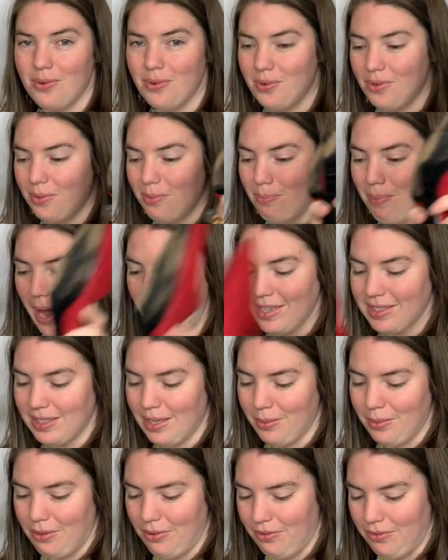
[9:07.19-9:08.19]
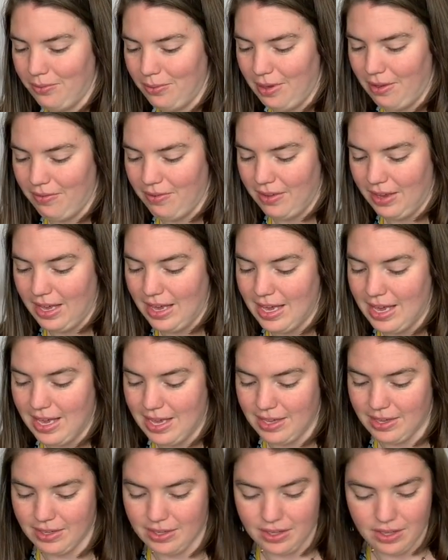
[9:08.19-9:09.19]
cool basket weave
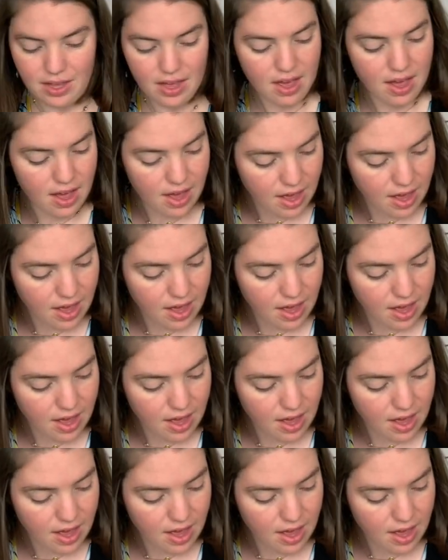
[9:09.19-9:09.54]
heel,